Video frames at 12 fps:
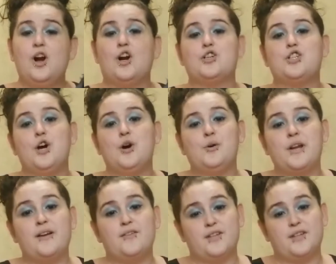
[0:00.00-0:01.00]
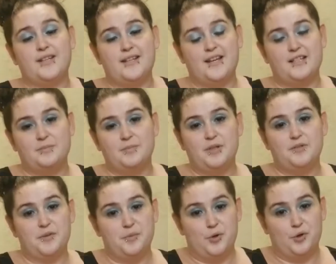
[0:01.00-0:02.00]
toe and everything had to be
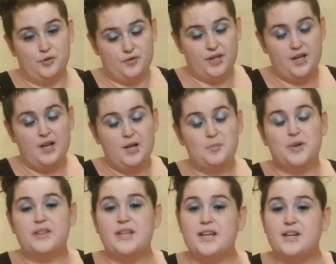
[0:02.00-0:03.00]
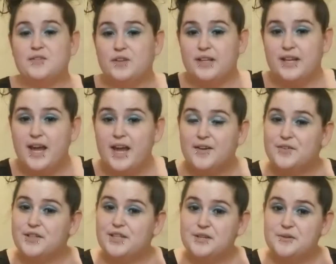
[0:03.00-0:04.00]
removed, but thankfully
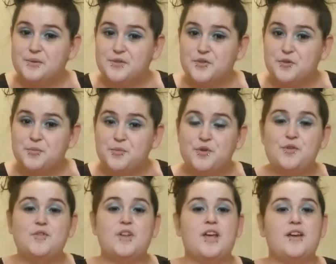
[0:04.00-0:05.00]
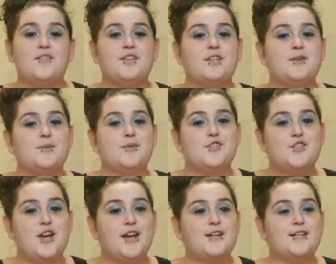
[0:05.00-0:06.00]
everything was removed, everything was
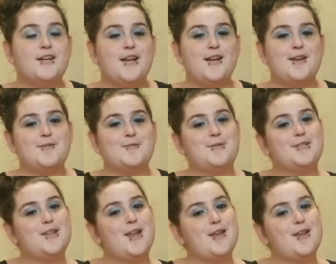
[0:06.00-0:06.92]
checked, and it was